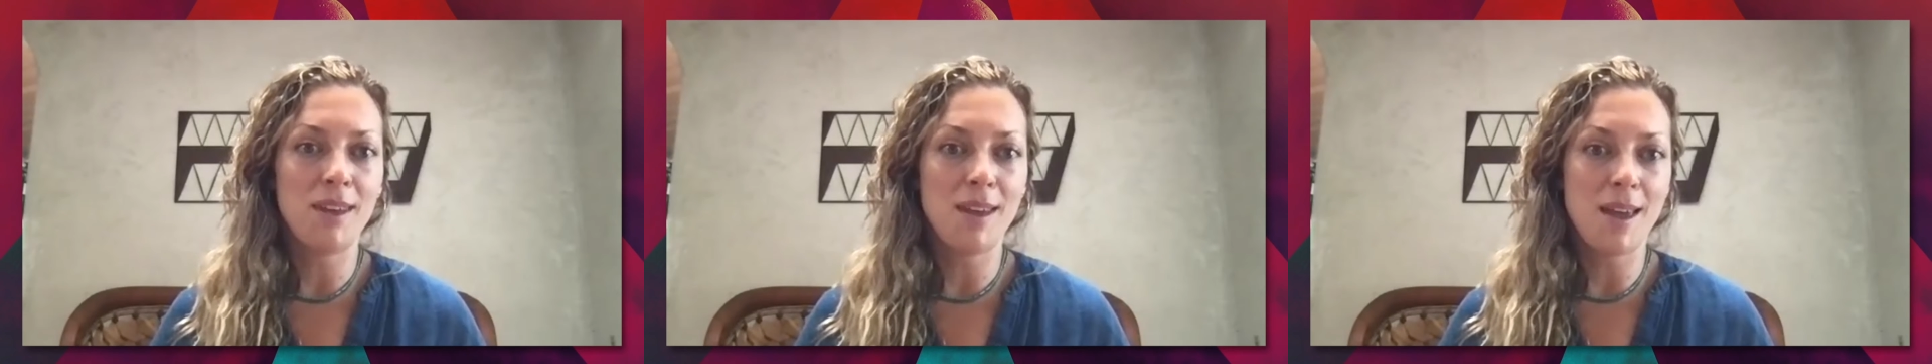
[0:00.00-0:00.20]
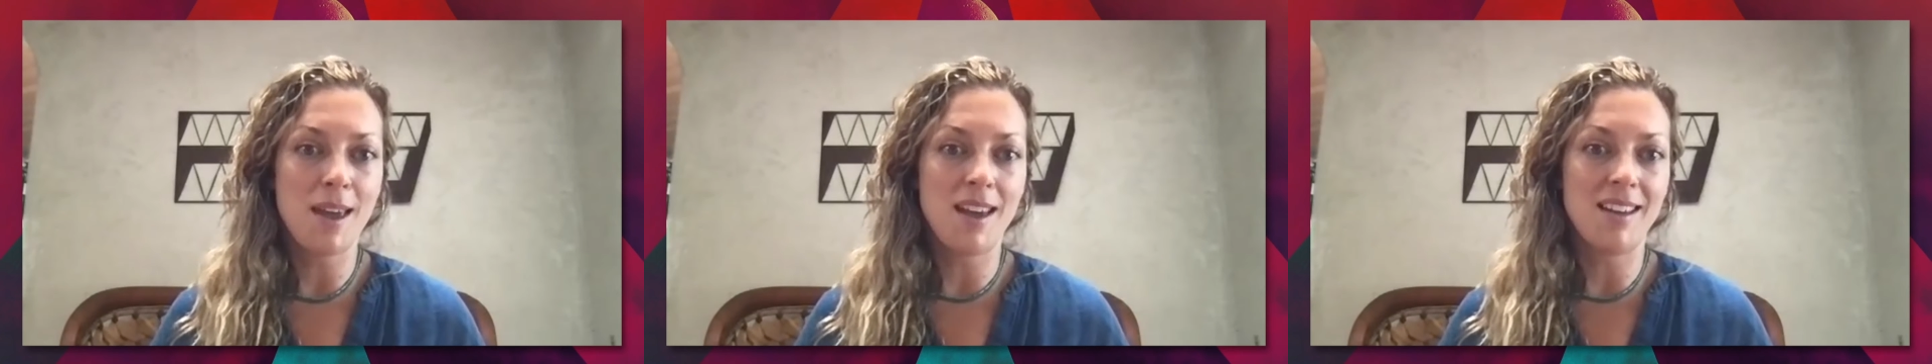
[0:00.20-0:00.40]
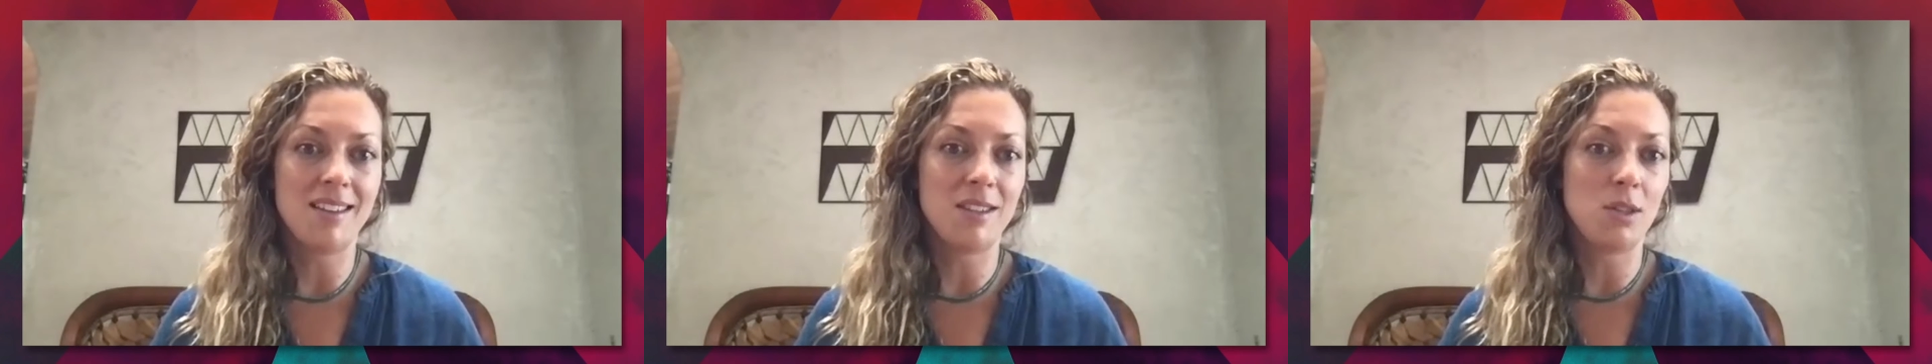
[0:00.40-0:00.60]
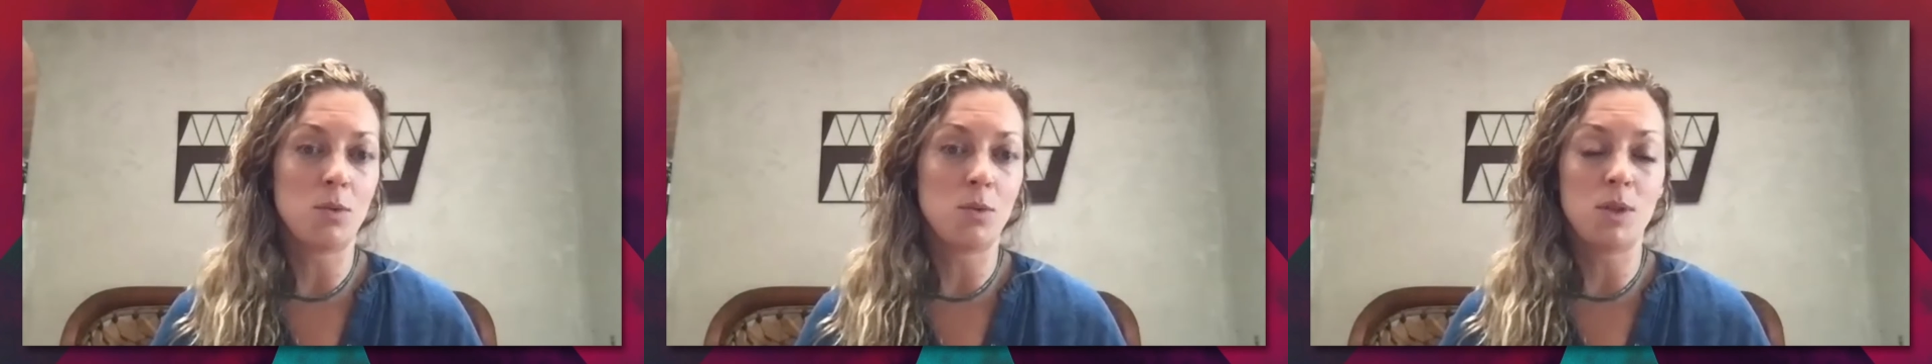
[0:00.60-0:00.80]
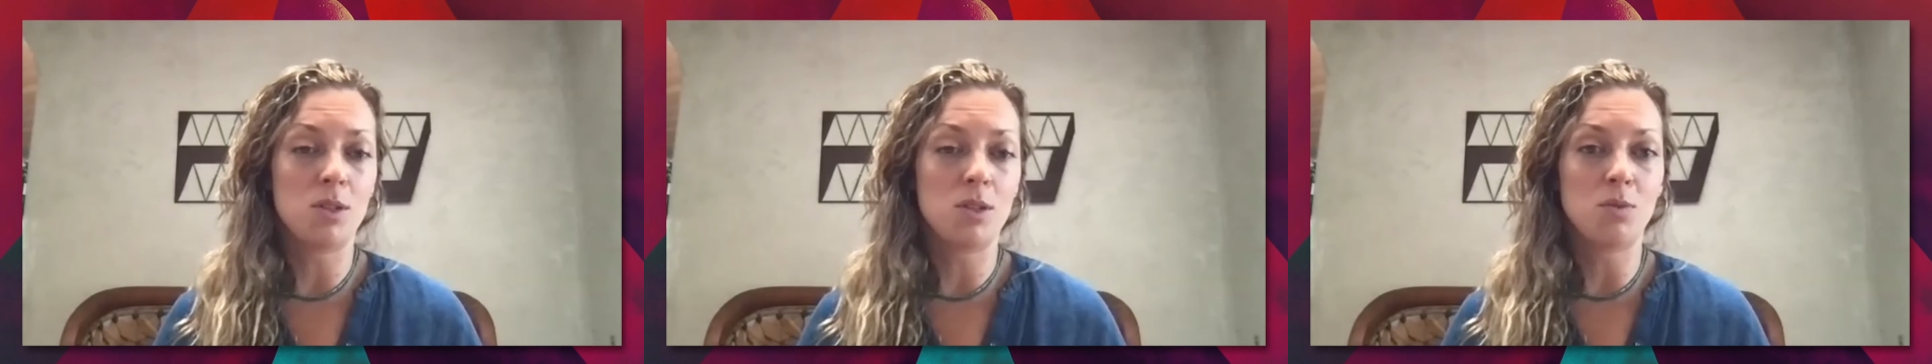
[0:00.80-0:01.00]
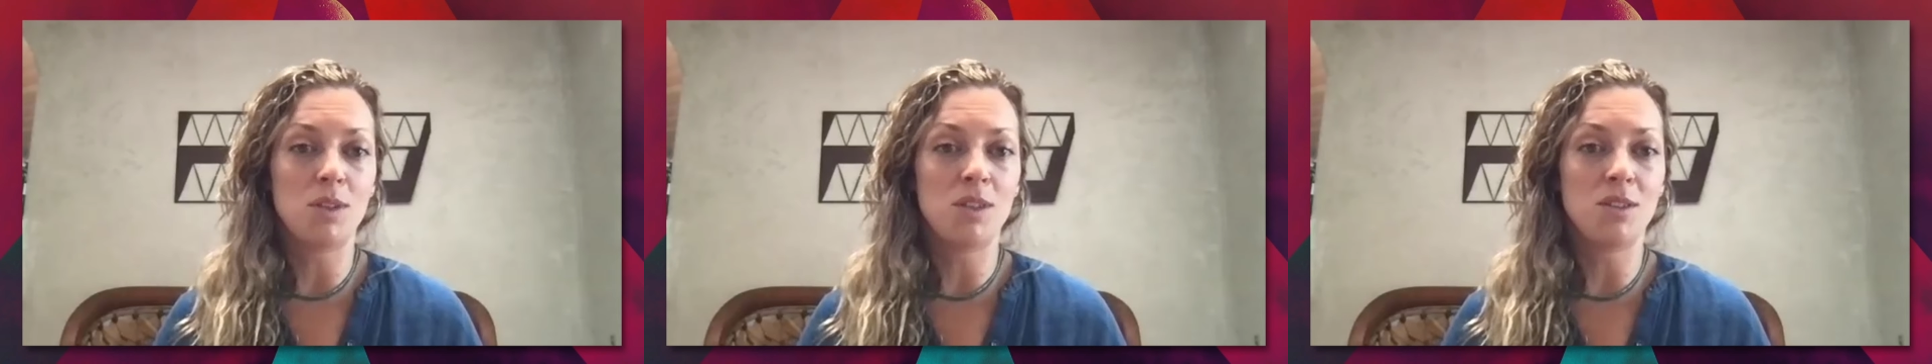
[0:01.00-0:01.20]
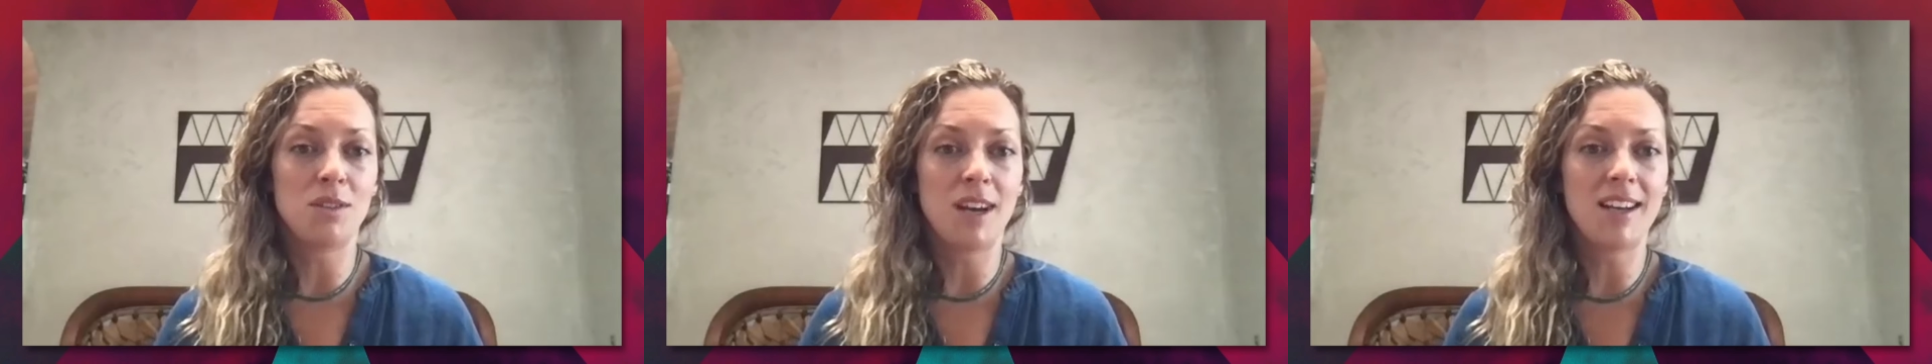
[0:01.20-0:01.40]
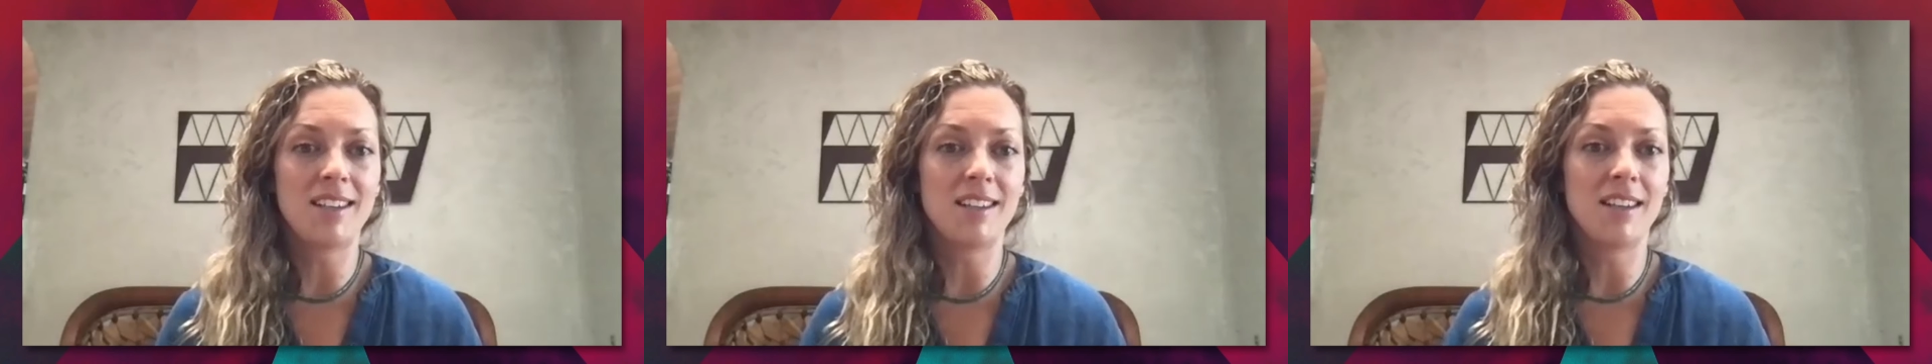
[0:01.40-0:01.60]
And so we just
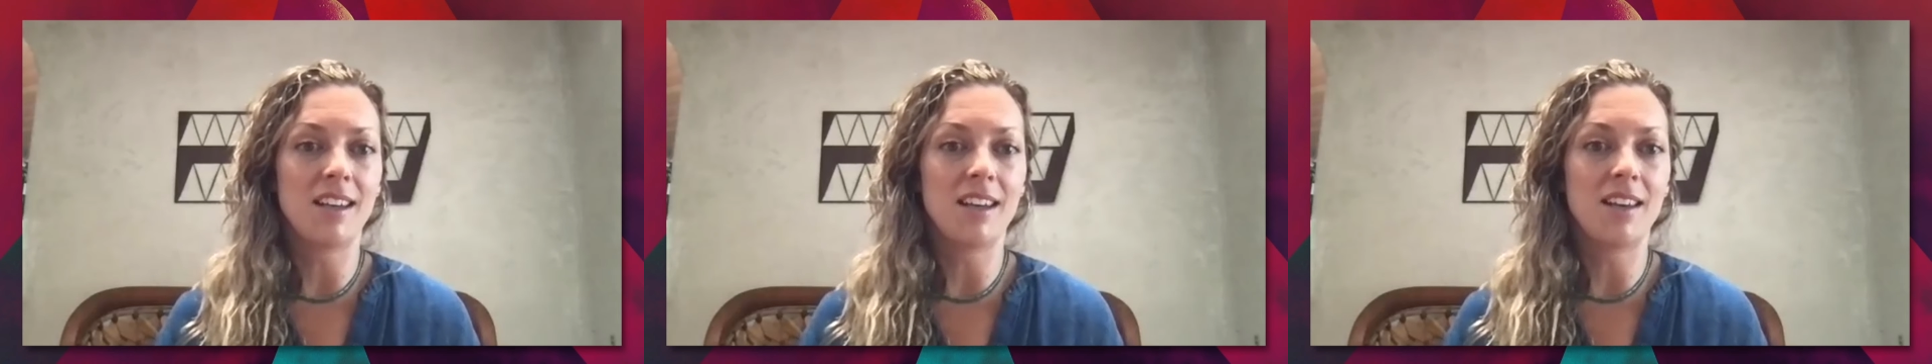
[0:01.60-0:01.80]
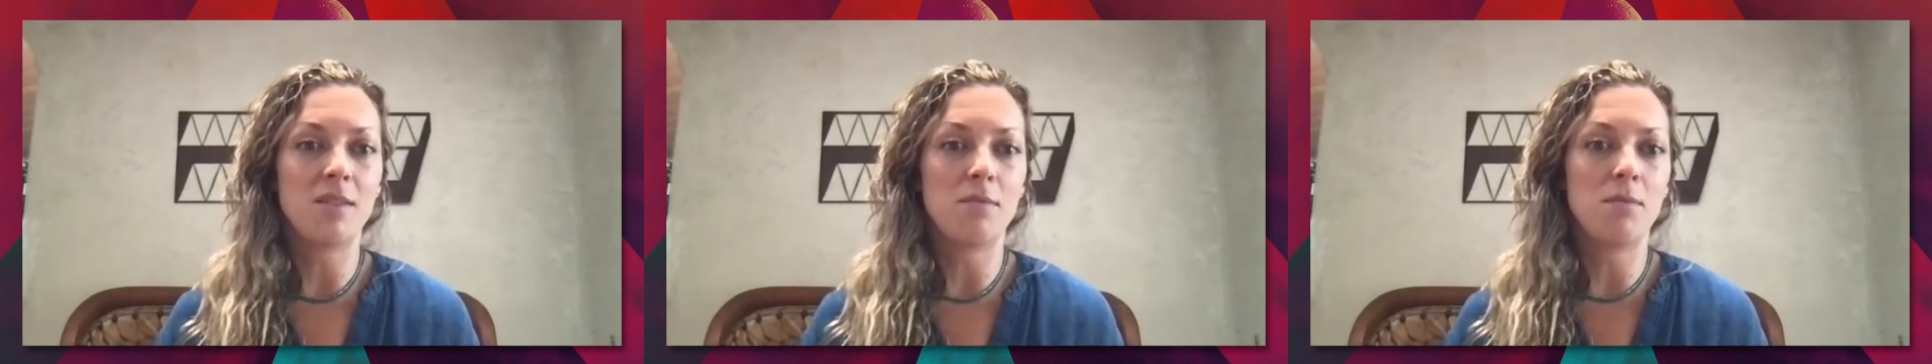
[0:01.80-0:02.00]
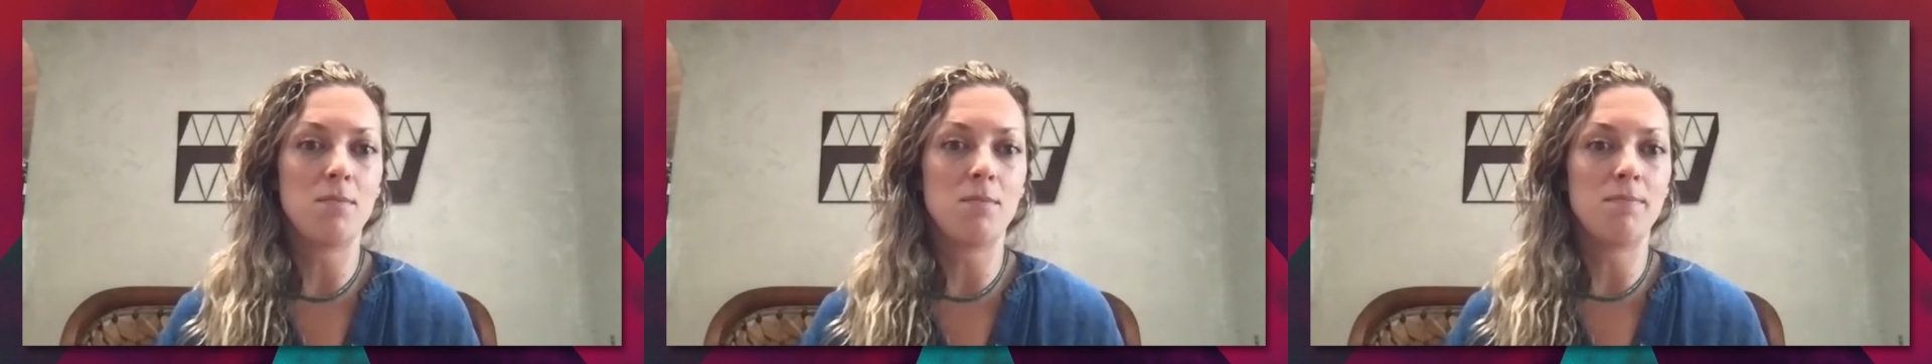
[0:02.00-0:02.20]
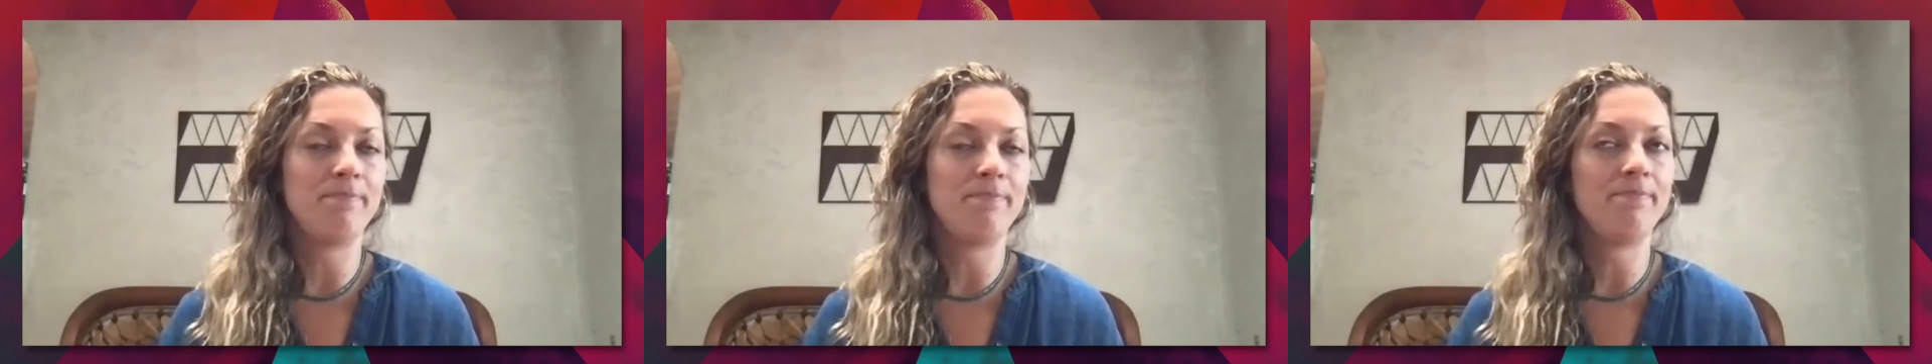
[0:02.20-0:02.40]
redirected it, and